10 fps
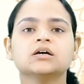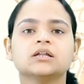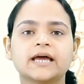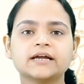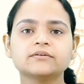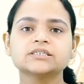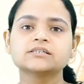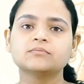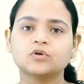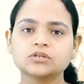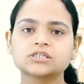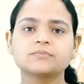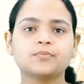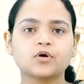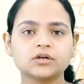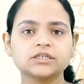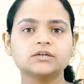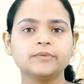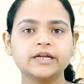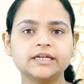Language is the most
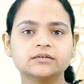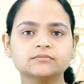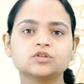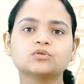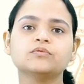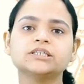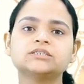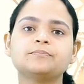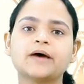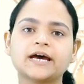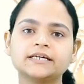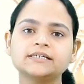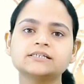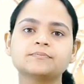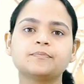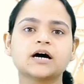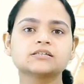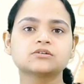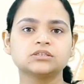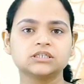important medium through which parents
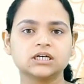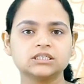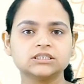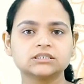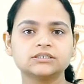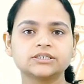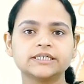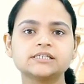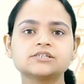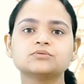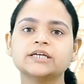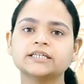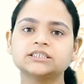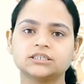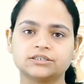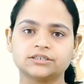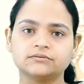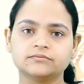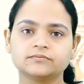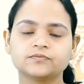pass on culture traits to their children.
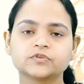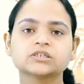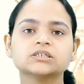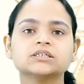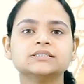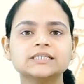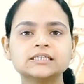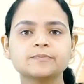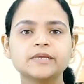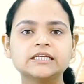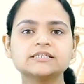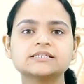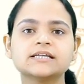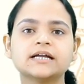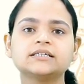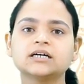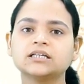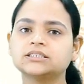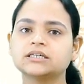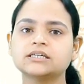This means that
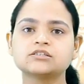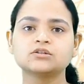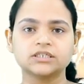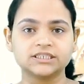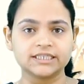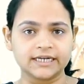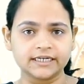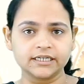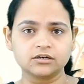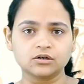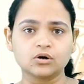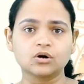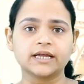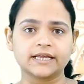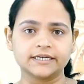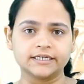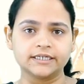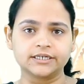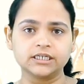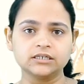culture is not genetic or
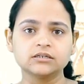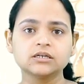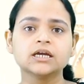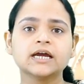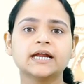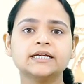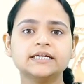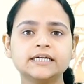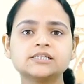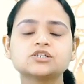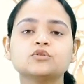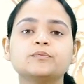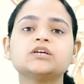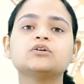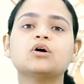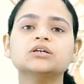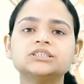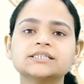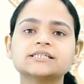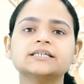hereditary and needs to be
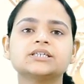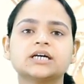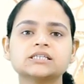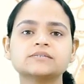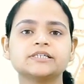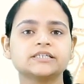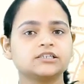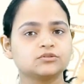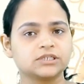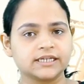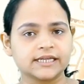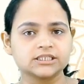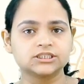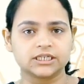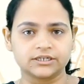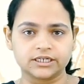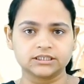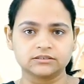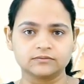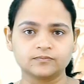consciously transmitted to the next
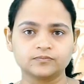generation.